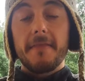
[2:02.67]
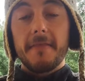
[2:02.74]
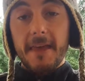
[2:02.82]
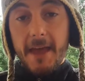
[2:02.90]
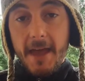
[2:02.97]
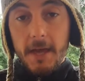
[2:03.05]

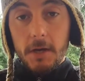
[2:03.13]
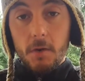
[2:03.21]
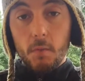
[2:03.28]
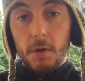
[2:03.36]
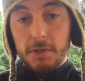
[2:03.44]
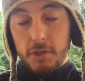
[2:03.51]
And
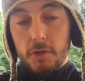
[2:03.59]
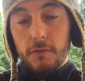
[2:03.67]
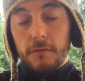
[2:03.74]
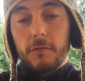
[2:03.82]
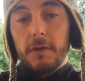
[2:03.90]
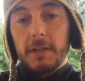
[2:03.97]
then, once
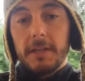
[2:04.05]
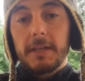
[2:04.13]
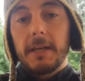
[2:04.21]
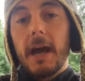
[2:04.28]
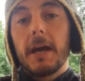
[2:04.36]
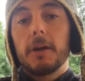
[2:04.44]
you've
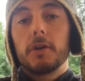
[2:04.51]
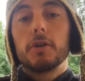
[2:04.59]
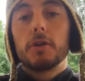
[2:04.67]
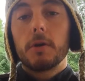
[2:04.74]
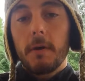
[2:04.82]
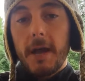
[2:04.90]
really got a
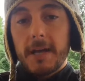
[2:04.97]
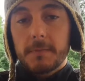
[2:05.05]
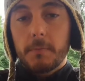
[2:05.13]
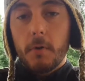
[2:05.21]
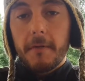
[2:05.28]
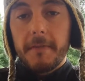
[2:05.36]
good
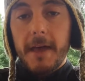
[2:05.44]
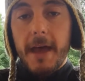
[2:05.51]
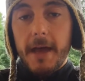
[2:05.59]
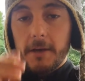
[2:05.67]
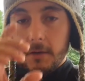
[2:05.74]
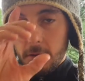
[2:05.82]
grasp on
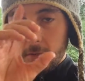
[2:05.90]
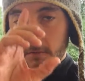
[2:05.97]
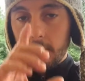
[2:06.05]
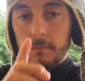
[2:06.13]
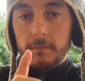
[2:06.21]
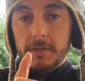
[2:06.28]
that,
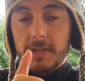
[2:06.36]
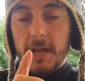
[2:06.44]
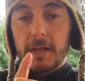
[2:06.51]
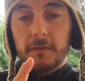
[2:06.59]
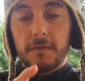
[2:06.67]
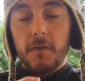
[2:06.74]
you're
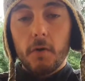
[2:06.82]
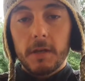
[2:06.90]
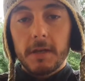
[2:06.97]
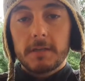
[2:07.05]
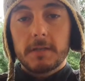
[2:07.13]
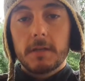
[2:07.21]
staying
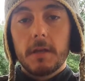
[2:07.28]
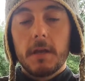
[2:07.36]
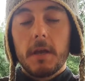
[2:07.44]
focused,